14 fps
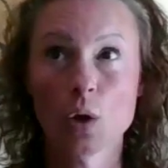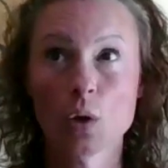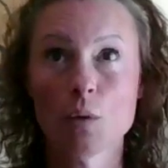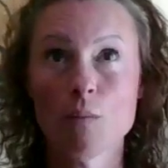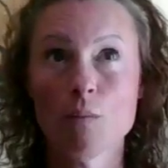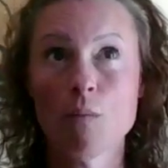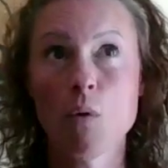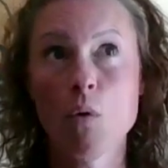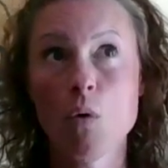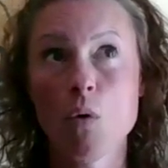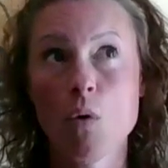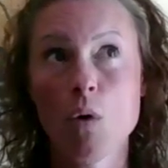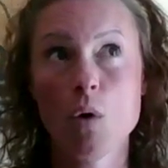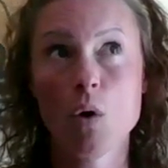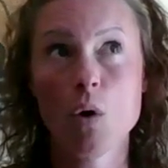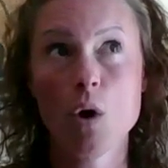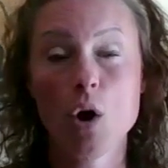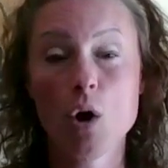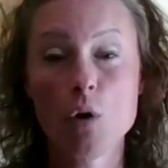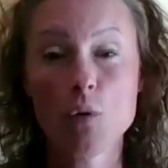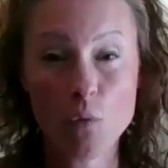the more
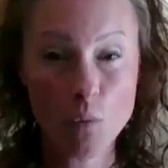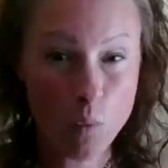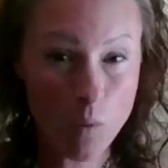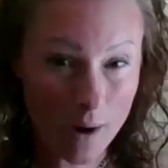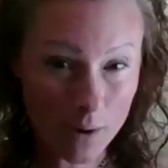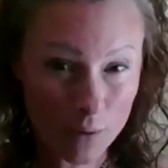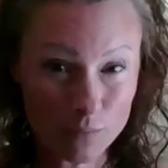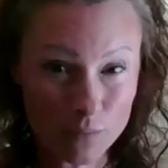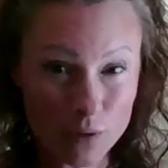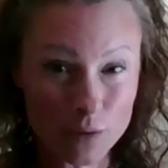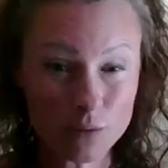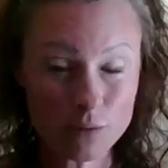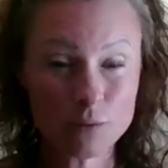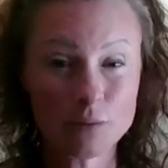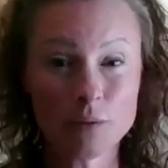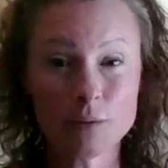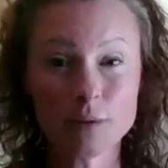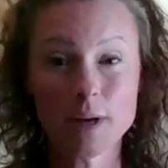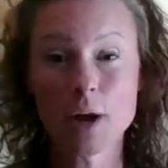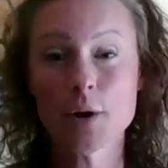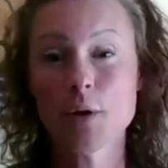overwhelmed
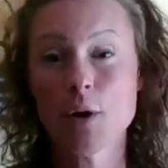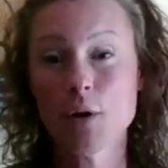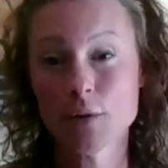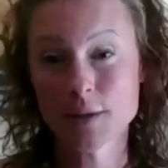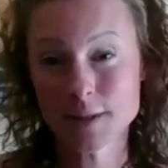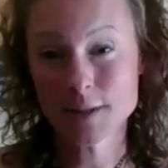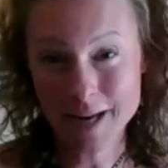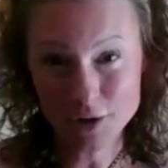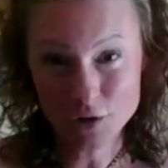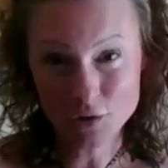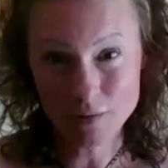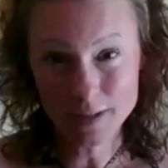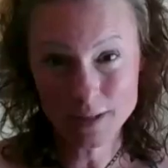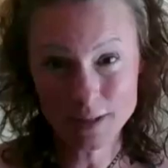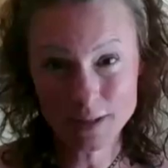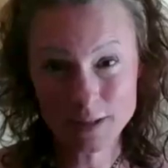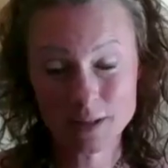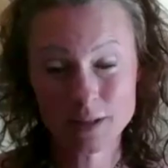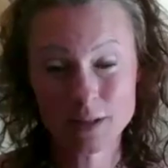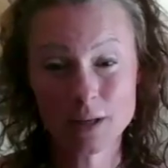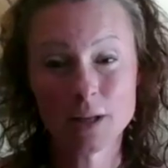and oversaturated
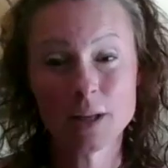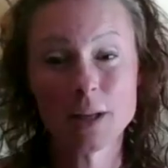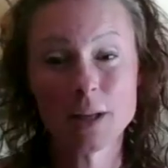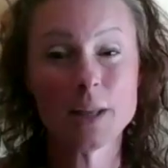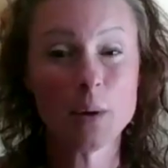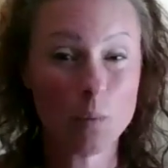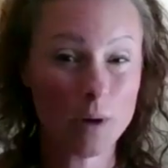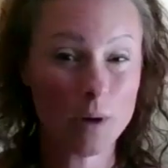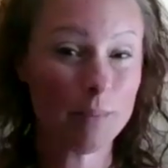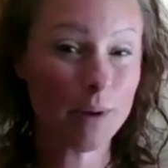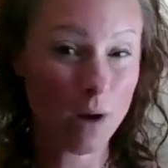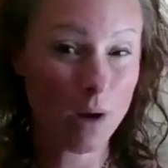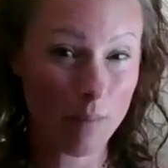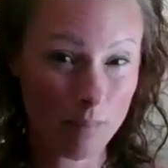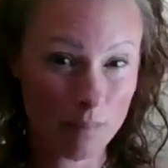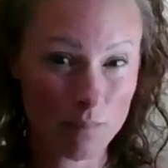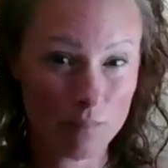that we become.